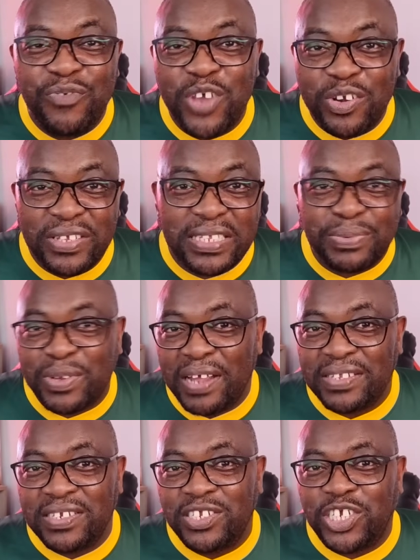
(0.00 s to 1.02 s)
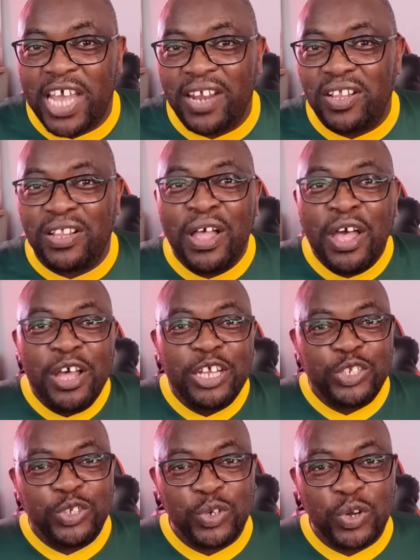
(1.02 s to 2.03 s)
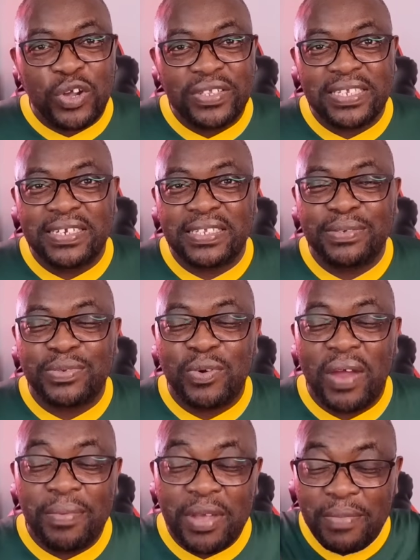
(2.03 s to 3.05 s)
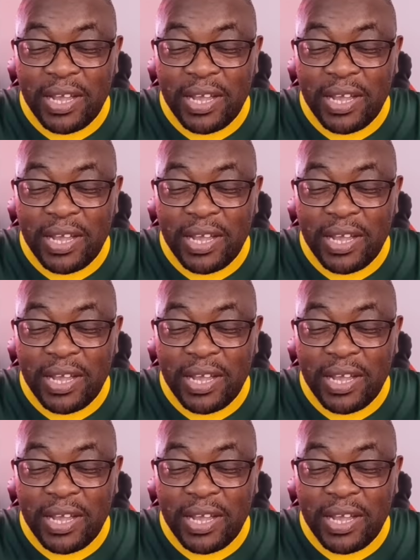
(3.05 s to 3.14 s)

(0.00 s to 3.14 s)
if you're not subscribed to the channel, do consider subscribing.